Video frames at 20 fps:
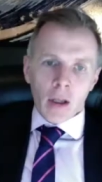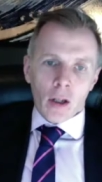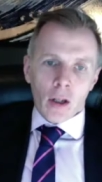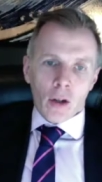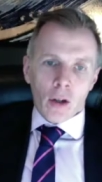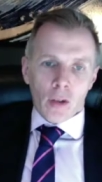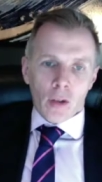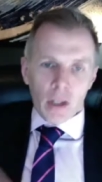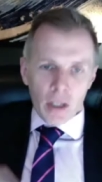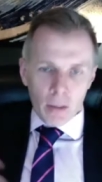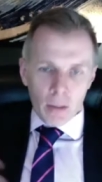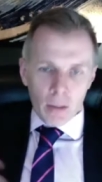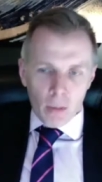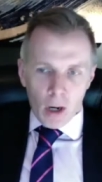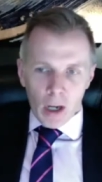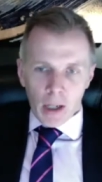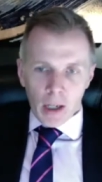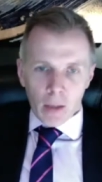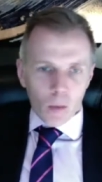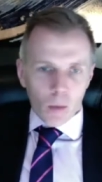this
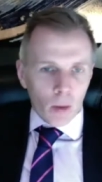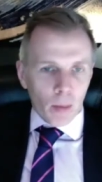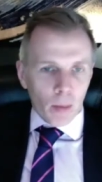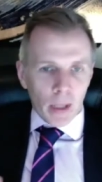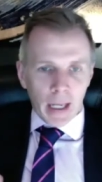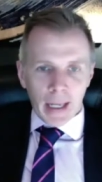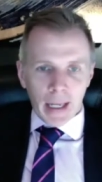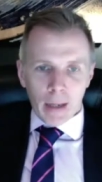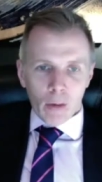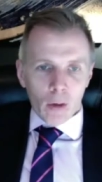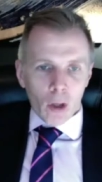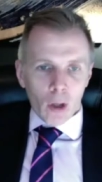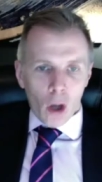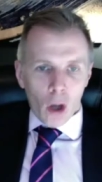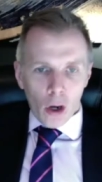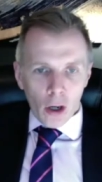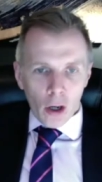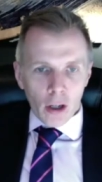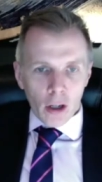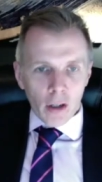market will play out
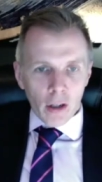longer.